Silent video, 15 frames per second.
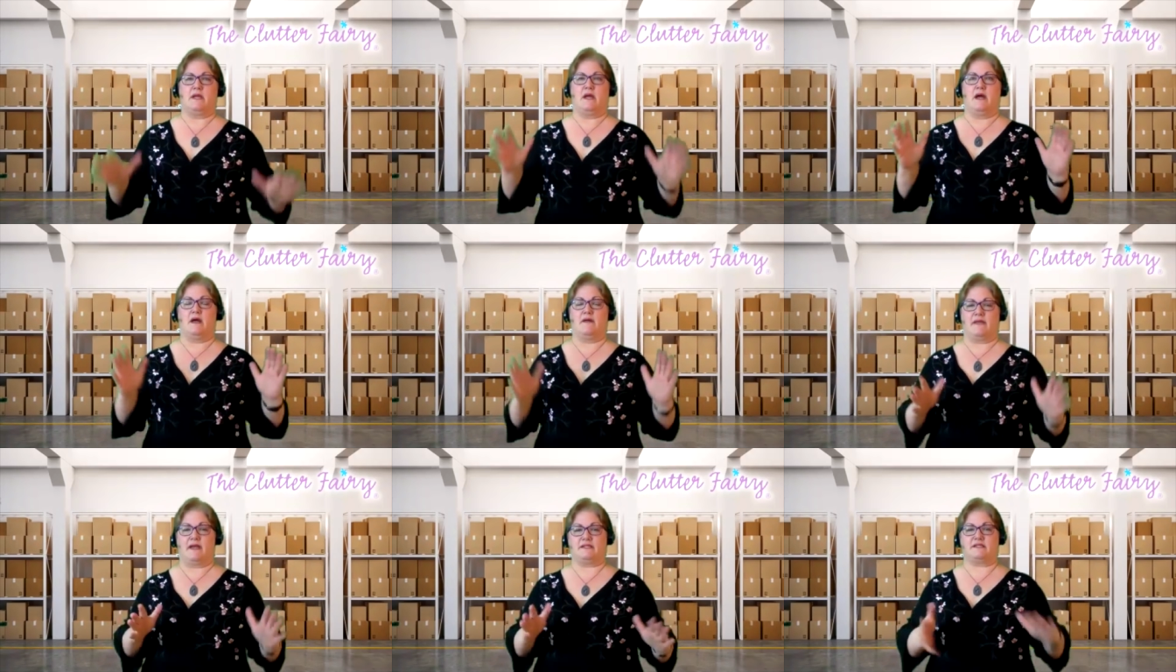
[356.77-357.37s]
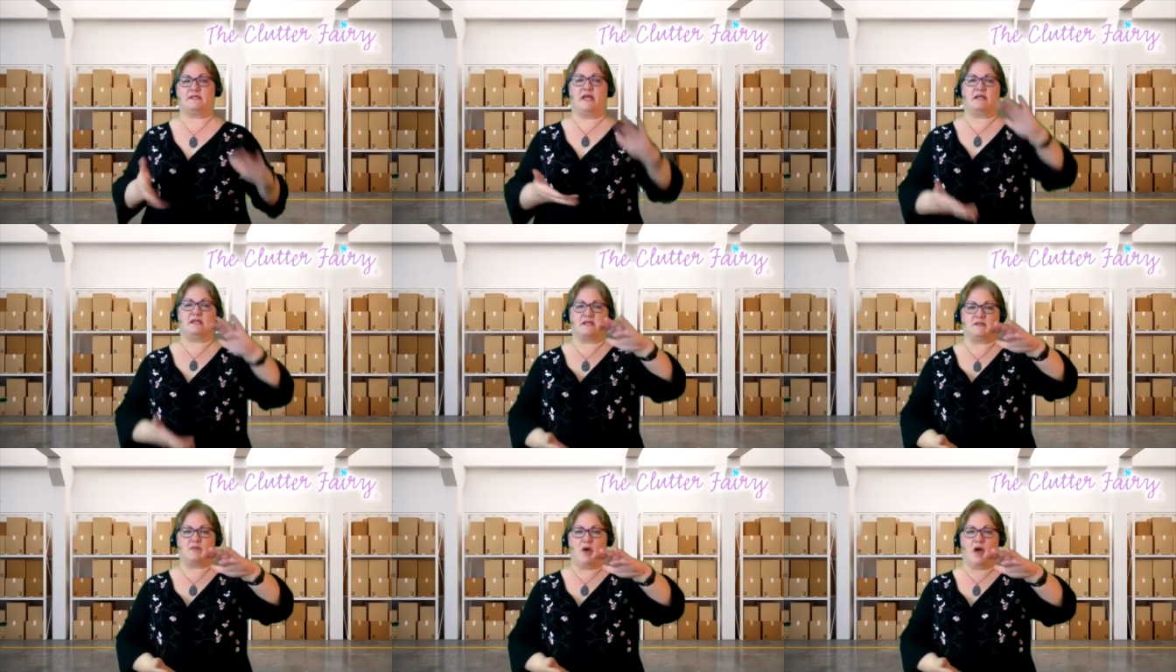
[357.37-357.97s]
That's like the
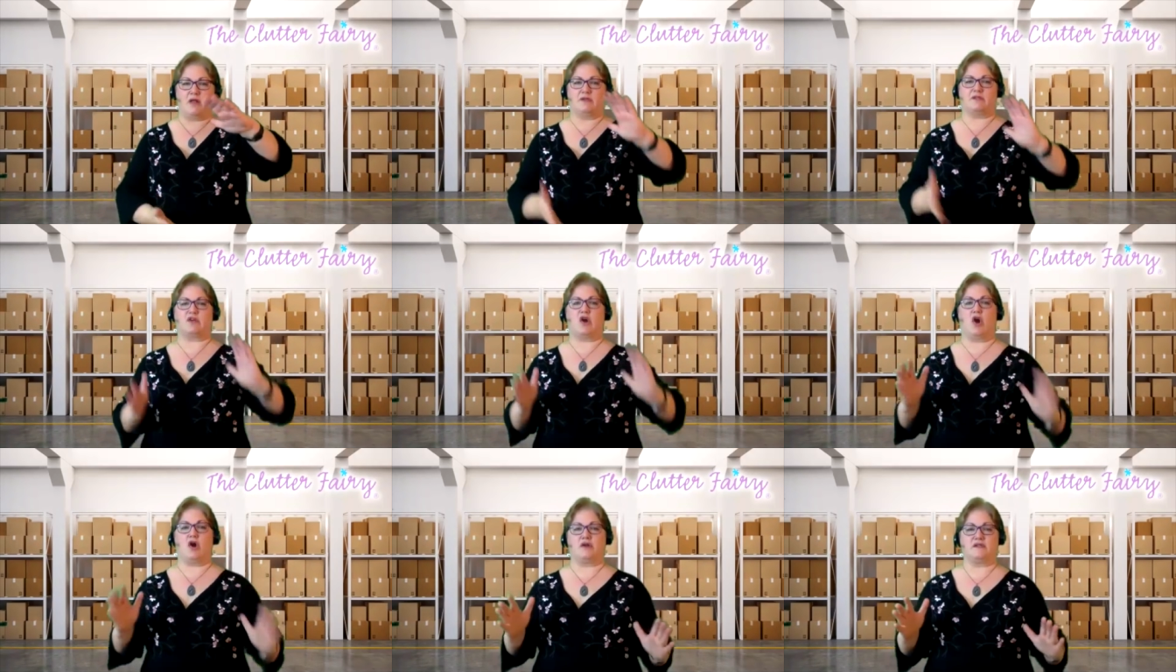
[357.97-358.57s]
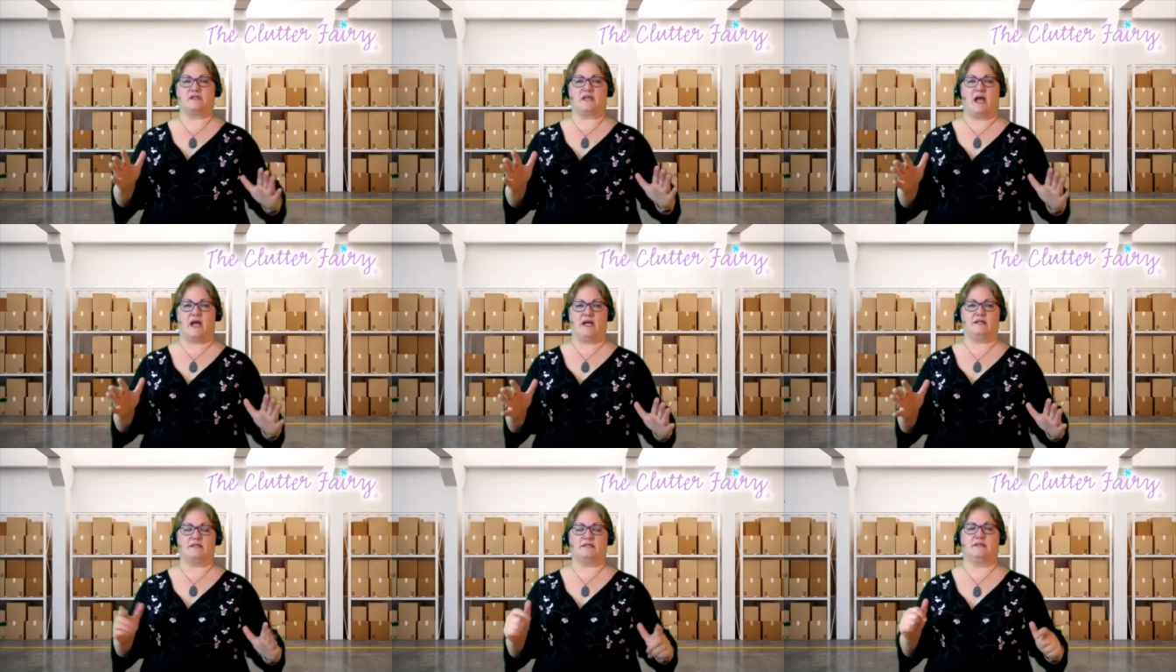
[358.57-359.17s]
smallest carton
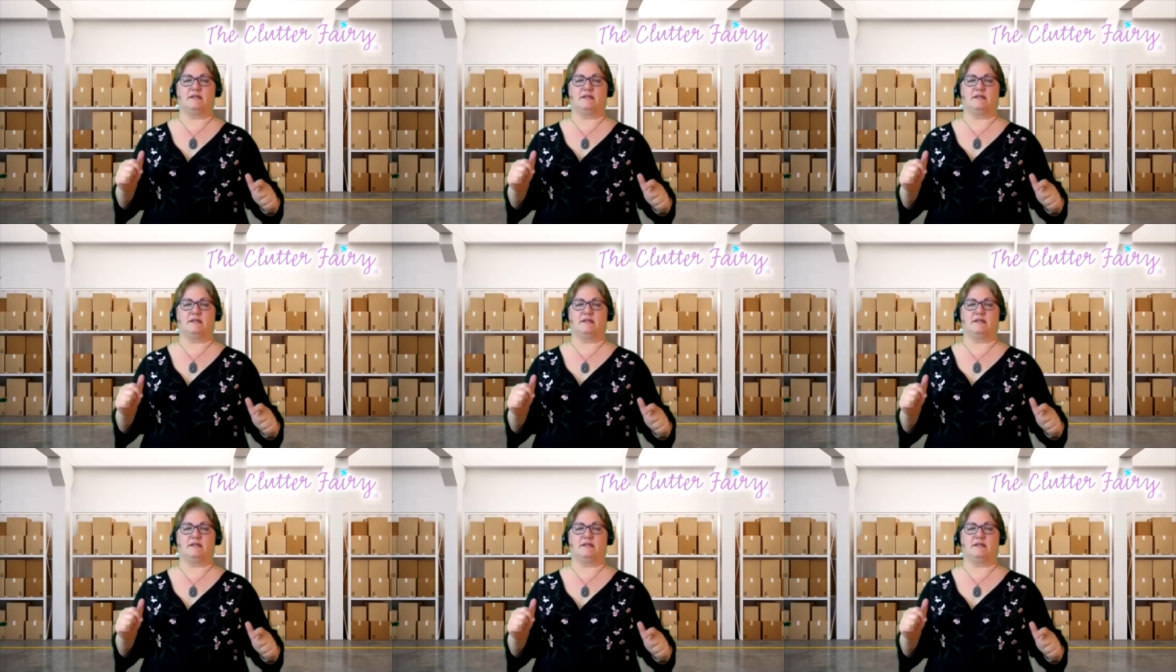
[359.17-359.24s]
size.